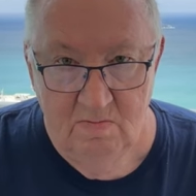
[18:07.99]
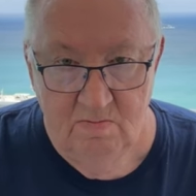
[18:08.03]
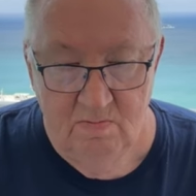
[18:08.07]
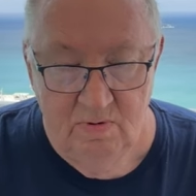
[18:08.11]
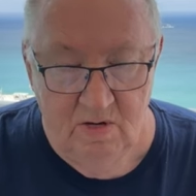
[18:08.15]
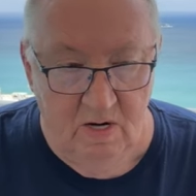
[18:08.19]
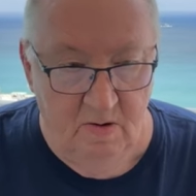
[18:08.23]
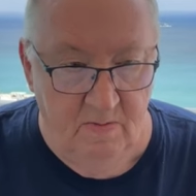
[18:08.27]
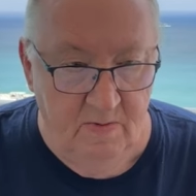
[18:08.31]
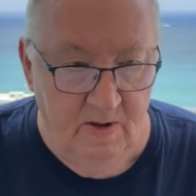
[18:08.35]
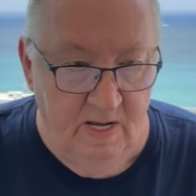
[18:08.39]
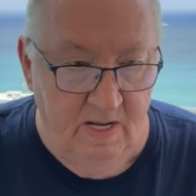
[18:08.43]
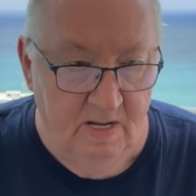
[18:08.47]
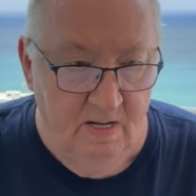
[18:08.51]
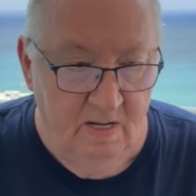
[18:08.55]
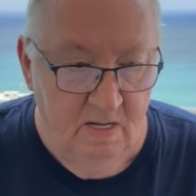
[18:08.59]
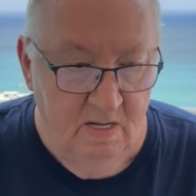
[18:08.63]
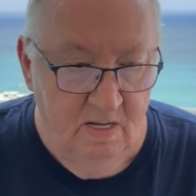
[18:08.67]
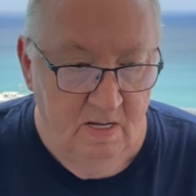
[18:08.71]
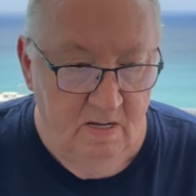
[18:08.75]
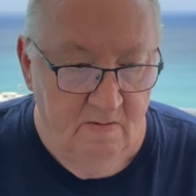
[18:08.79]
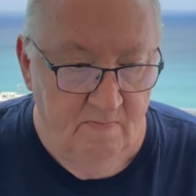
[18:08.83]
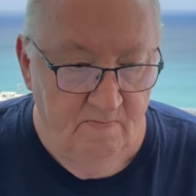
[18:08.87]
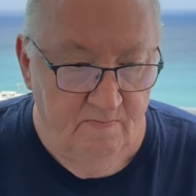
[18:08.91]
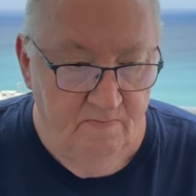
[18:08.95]
But I mean,
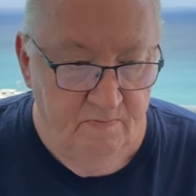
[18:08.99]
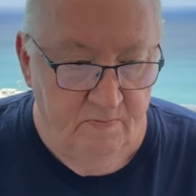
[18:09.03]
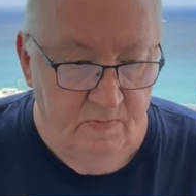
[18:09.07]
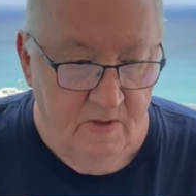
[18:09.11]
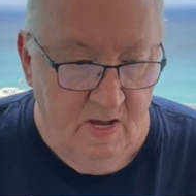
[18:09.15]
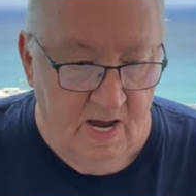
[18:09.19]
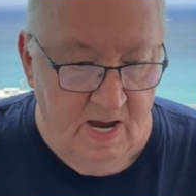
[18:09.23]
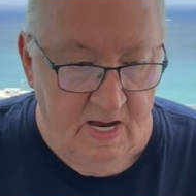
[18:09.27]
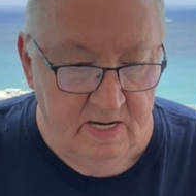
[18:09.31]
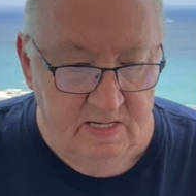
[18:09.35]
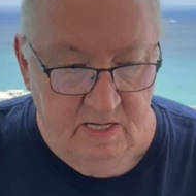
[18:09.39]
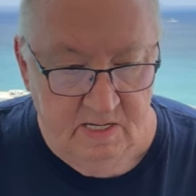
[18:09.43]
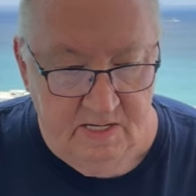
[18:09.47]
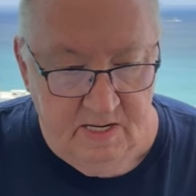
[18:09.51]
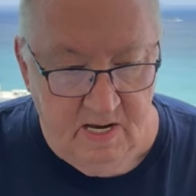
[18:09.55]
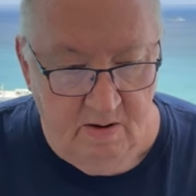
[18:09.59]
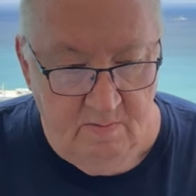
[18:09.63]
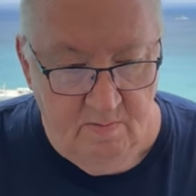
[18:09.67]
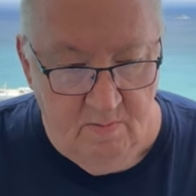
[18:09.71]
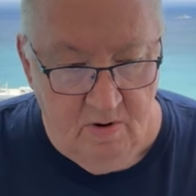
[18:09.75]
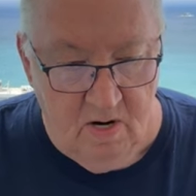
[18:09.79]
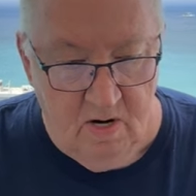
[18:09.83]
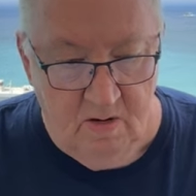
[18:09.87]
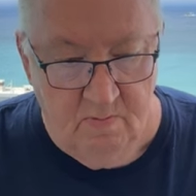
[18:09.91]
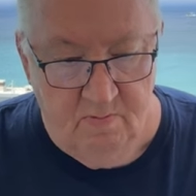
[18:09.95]
I had to
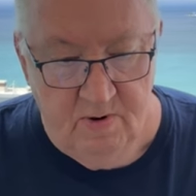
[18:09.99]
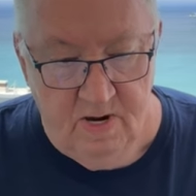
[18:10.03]
take Mark